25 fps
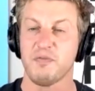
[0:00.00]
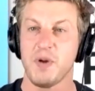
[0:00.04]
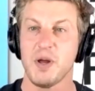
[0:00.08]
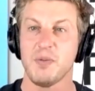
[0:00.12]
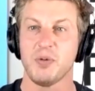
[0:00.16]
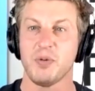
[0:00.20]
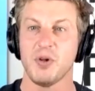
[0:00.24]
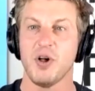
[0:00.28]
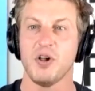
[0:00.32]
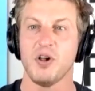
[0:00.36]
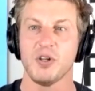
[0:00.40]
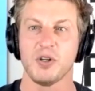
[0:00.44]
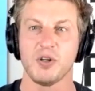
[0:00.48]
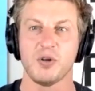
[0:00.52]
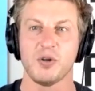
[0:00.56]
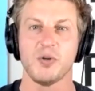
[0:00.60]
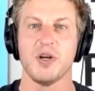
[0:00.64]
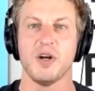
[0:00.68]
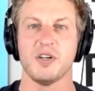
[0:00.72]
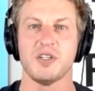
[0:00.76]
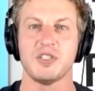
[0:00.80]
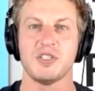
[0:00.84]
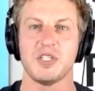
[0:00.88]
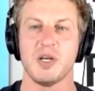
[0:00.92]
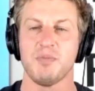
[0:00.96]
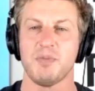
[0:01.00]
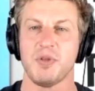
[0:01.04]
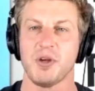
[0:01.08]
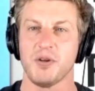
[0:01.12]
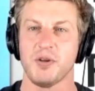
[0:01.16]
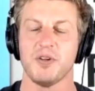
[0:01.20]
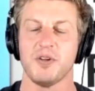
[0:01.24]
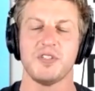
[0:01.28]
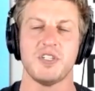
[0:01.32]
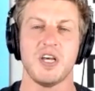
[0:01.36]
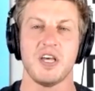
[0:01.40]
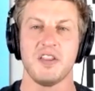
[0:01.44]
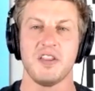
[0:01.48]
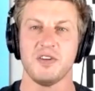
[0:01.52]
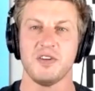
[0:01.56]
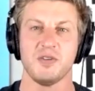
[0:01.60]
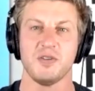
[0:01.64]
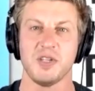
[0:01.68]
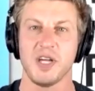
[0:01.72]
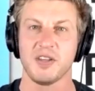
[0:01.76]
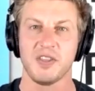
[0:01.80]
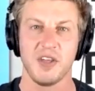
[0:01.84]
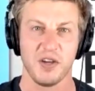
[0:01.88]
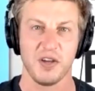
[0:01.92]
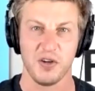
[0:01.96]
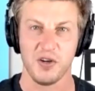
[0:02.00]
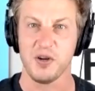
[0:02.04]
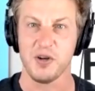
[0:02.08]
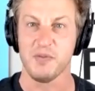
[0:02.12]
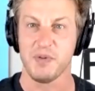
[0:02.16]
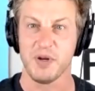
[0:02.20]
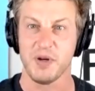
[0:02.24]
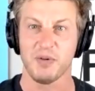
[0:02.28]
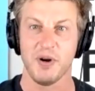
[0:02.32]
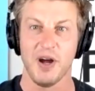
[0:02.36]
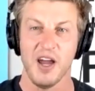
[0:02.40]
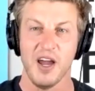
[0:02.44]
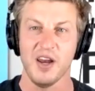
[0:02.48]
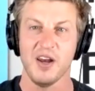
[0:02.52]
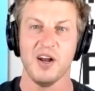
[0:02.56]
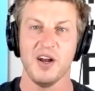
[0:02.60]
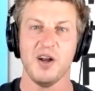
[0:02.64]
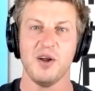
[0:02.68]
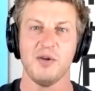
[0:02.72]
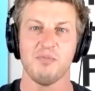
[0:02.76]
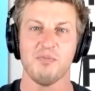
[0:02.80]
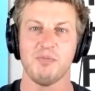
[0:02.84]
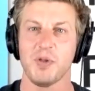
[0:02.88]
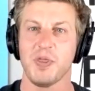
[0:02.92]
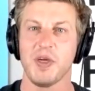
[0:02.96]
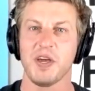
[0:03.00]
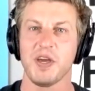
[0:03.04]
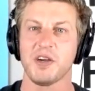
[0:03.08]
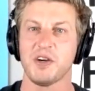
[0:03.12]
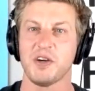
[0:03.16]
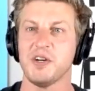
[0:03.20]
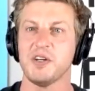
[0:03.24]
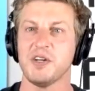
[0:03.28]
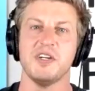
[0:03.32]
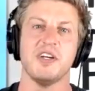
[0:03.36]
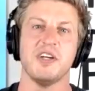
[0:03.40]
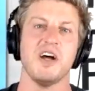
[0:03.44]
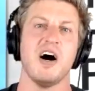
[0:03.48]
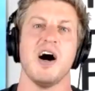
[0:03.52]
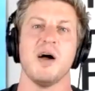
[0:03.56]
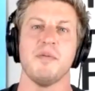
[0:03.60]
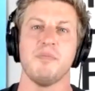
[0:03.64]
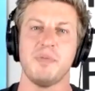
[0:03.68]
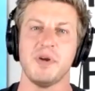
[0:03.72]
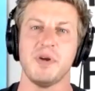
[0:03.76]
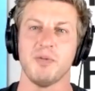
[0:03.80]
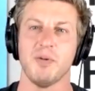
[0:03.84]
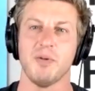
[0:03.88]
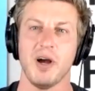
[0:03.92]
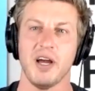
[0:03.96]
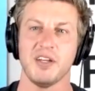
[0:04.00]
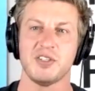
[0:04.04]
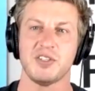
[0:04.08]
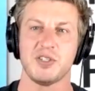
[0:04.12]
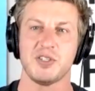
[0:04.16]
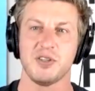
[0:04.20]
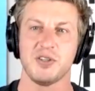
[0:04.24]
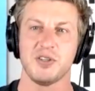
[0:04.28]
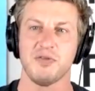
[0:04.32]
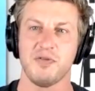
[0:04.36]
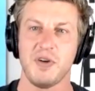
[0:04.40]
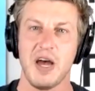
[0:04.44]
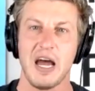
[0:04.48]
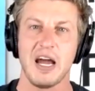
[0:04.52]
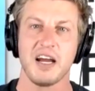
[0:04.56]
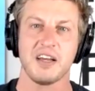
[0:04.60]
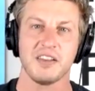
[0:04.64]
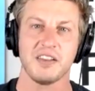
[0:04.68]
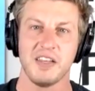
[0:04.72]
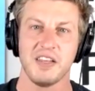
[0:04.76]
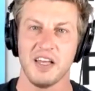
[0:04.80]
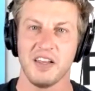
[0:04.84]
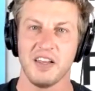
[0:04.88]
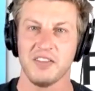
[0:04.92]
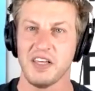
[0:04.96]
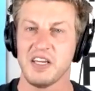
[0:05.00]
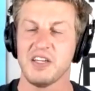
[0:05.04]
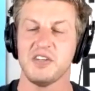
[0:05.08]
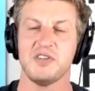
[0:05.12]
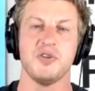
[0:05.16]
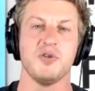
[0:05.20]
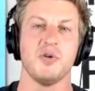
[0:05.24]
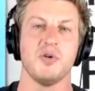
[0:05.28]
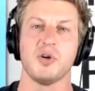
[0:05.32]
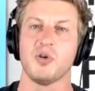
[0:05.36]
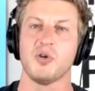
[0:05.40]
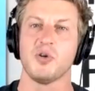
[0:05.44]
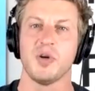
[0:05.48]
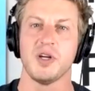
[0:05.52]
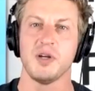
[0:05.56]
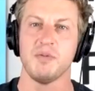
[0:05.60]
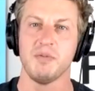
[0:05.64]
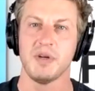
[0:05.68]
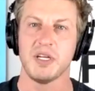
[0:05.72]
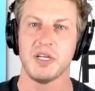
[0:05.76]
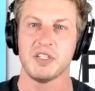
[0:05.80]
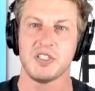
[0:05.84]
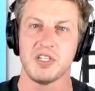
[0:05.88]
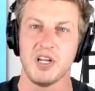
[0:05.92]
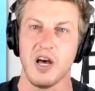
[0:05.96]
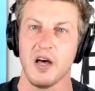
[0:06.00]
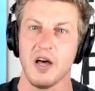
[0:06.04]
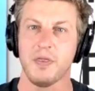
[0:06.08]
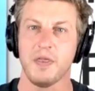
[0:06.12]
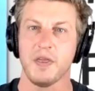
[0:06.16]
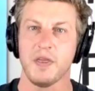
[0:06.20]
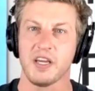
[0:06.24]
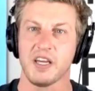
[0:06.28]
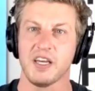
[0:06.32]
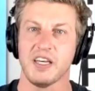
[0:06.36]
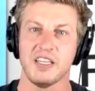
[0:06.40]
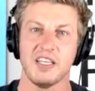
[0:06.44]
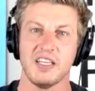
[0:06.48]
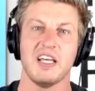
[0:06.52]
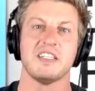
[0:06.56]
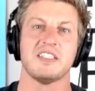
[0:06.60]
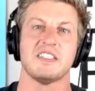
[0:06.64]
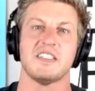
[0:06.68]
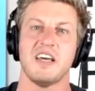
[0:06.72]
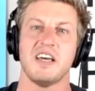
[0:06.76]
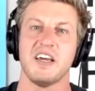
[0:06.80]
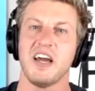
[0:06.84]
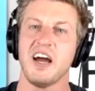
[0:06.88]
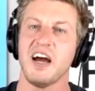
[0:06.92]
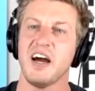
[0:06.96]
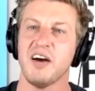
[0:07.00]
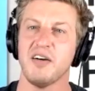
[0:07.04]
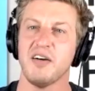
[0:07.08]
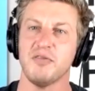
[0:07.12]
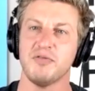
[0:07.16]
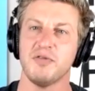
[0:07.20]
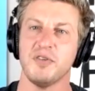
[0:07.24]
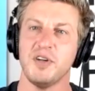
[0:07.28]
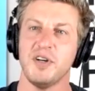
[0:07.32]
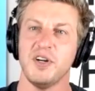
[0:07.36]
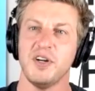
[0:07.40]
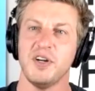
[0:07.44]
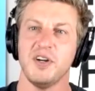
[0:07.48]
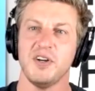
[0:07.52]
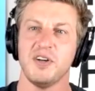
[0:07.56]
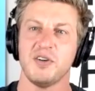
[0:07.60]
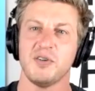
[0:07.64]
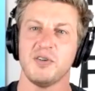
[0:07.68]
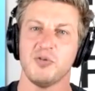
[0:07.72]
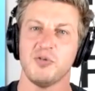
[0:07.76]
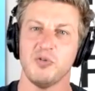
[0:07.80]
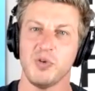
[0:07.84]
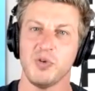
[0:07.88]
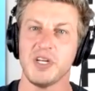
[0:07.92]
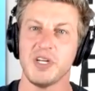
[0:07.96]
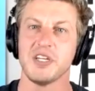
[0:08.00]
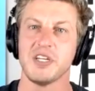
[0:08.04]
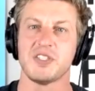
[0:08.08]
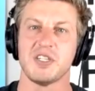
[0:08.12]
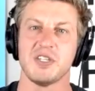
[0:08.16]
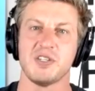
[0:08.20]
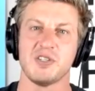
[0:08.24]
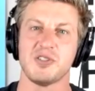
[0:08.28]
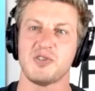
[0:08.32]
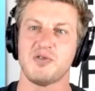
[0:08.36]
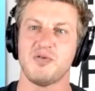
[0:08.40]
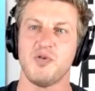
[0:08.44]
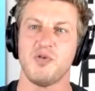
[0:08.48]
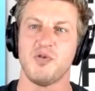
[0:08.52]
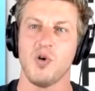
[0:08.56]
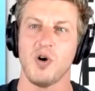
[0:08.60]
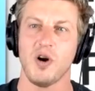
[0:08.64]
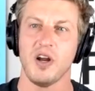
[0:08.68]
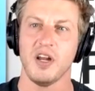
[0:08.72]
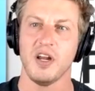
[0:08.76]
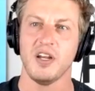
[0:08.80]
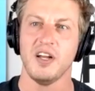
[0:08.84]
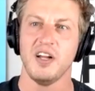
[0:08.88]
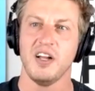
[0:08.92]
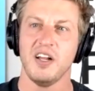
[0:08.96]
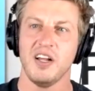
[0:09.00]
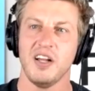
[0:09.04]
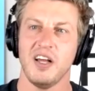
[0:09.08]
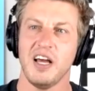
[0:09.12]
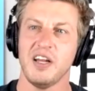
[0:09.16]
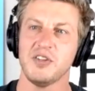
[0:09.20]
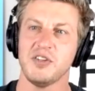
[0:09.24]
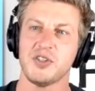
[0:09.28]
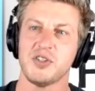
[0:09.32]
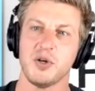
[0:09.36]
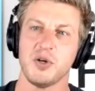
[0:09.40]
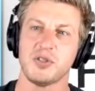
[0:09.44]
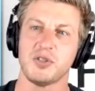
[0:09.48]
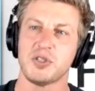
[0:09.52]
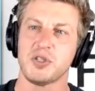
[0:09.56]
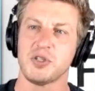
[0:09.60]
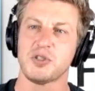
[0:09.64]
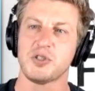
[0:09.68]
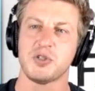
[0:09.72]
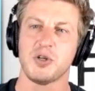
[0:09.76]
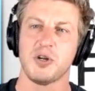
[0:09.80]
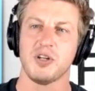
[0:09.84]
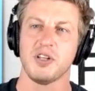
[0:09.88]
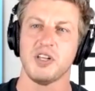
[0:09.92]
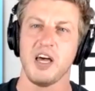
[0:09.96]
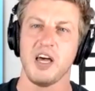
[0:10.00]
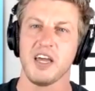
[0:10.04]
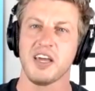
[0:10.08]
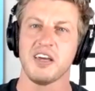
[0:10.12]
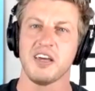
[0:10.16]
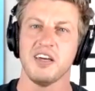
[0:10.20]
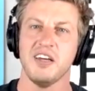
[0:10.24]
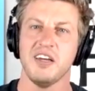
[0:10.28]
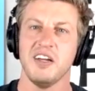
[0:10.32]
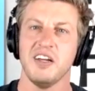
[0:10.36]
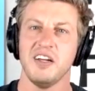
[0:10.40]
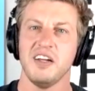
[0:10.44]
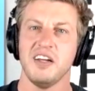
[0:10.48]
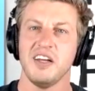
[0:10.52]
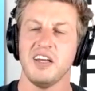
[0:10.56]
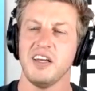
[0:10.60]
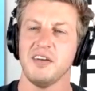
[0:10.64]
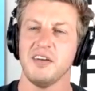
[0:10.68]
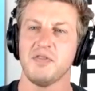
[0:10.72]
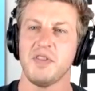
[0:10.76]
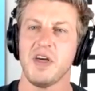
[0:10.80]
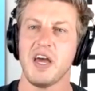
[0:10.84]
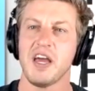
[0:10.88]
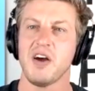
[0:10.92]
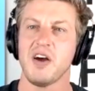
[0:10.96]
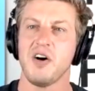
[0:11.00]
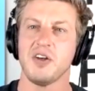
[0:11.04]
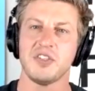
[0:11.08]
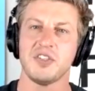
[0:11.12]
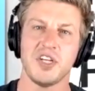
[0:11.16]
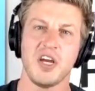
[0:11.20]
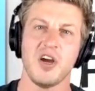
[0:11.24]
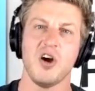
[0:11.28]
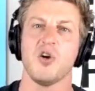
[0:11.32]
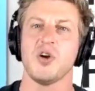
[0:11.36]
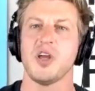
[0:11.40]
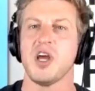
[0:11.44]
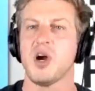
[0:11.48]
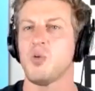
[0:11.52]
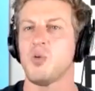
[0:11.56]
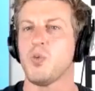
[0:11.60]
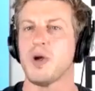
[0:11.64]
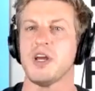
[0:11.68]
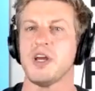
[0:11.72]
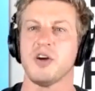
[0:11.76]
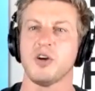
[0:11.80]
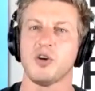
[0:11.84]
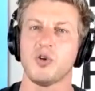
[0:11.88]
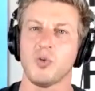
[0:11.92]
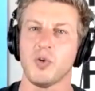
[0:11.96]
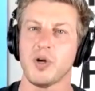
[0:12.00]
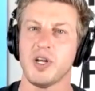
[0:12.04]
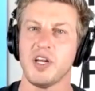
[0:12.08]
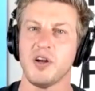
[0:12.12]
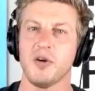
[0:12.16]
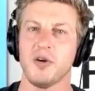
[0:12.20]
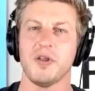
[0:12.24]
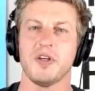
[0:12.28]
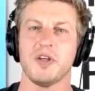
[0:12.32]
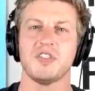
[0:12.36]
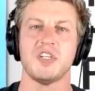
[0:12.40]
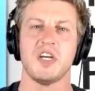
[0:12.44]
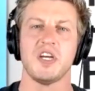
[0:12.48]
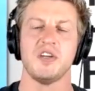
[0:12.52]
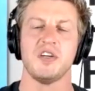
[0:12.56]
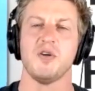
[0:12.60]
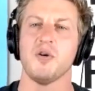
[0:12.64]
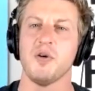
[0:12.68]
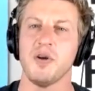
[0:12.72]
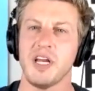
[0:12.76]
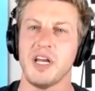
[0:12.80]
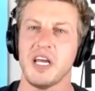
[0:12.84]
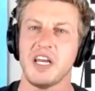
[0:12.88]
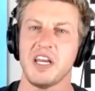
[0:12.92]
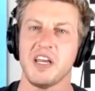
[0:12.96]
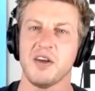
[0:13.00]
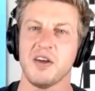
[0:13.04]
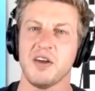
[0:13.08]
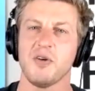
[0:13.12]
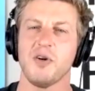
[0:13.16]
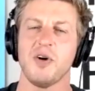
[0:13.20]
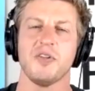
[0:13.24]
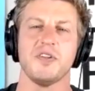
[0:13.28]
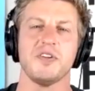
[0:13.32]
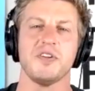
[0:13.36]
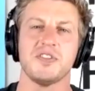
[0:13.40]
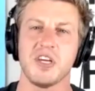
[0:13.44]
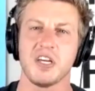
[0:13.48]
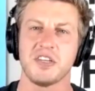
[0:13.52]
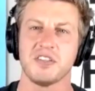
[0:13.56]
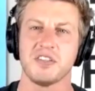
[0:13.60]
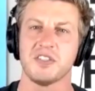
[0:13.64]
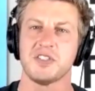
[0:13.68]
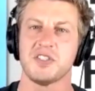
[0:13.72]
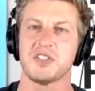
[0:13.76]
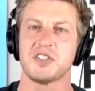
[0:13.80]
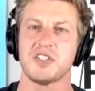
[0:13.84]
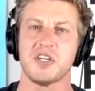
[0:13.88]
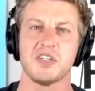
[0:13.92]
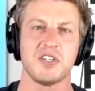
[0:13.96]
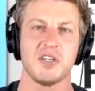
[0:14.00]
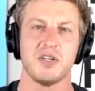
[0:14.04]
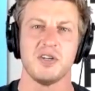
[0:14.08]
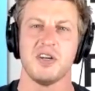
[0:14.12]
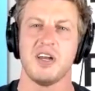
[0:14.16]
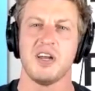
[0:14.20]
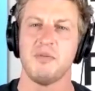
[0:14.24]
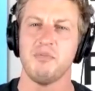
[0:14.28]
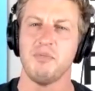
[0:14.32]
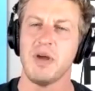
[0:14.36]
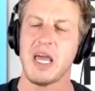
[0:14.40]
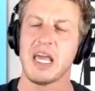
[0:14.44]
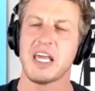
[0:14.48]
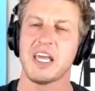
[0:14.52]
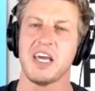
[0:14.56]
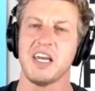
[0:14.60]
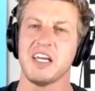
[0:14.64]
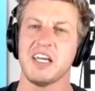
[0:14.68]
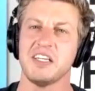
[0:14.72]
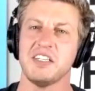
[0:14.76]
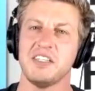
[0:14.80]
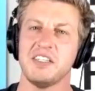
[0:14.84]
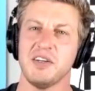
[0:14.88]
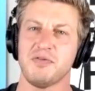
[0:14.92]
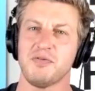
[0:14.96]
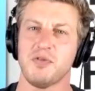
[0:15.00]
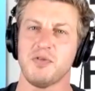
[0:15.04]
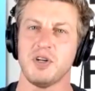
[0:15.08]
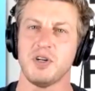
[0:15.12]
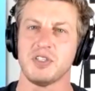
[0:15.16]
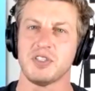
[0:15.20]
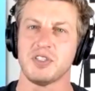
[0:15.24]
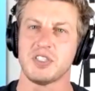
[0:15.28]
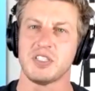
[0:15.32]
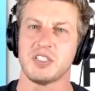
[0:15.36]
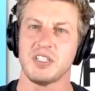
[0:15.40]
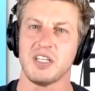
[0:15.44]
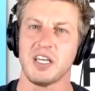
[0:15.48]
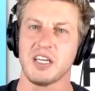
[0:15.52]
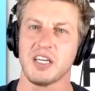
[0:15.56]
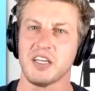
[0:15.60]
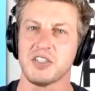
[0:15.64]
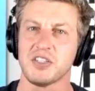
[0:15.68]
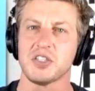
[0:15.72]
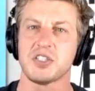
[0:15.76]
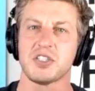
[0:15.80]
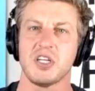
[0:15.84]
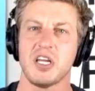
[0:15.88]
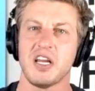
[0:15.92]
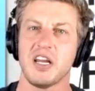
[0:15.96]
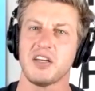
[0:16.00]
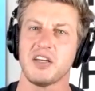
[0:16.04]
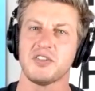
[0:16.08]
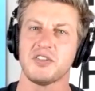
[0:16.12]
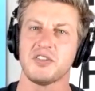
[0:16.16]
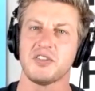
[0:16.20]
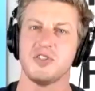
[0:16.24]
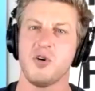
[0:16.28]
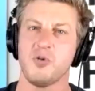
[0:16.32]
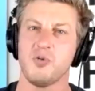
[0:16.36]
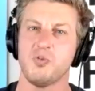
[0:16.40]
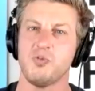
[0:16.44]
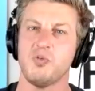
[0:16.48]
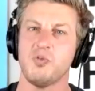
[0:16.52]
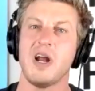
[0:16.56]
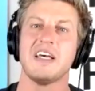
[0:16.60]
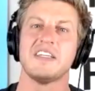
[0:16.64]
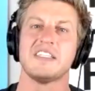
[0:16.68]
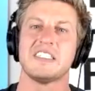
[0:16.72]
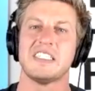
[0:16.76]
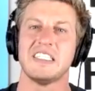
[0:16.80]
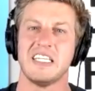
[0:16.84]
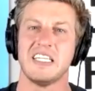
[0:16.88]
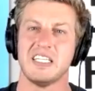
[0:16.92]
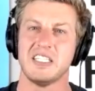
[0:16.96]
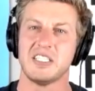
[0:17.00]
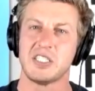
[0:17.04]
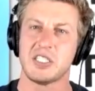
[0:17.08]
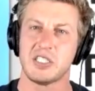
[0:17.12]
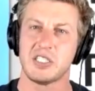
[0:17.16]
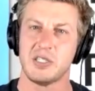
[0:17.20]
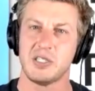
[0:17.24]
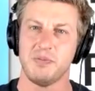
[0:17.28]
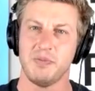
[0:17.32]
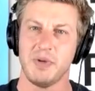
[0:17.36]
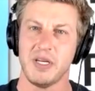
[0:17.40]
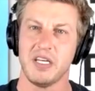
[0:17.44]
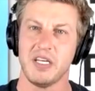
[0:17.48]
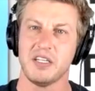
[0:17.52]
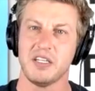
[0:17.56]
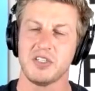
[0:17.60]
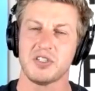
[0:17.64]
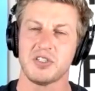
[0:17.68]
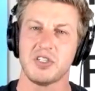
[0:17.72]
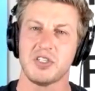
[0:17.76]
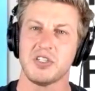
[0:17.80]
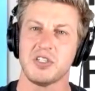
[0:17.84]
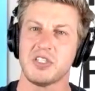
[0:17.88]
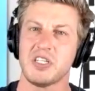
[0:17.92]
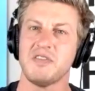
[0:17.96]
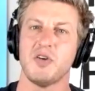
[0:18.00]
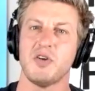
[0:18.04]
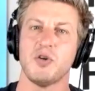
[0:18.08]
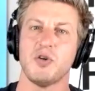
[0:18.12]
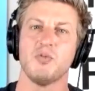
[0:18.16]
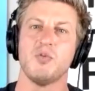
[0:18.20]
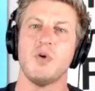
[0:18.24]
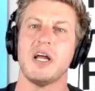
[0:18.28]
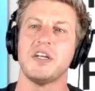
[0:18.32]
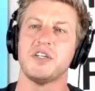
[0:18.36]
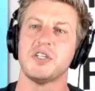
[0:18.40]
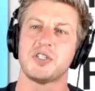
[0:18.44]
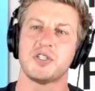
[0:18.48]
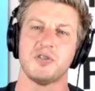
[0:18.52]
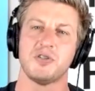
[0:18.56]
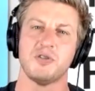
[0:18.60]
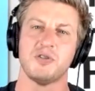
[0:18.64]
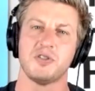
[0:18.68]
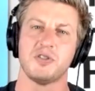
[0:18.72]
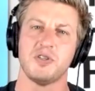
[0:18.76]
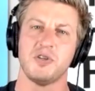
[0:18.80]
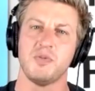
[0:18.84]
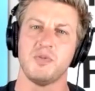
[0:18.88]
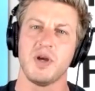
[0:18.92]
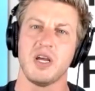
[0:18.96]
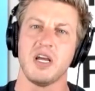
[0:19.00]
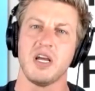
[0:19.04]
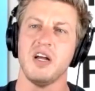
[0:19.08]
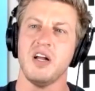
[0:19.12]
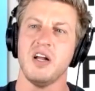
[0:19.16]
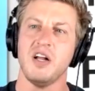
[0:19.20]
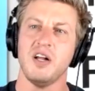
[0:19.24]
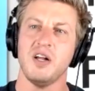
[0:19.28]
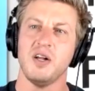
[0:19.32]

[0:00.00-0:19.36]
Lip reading: people all agree on something or they say they do, like they could be right, but they could not be right. So the fact that they do agree means nothing unless they have reasons for it. And so it's just sort of like, if they all say, oh yeah, we agree, or they say you're an idiot or all these things, it just doesn't make any difference. Like it has no resonance to me. It just doesn't even register to me.